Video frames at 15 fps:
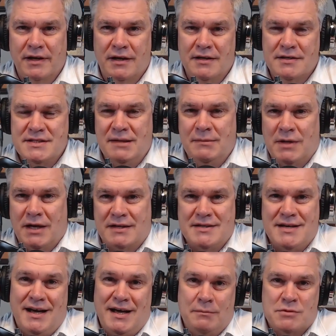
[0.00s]
and it seemed like
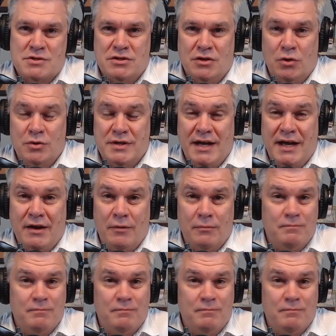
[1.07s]
time slowed down.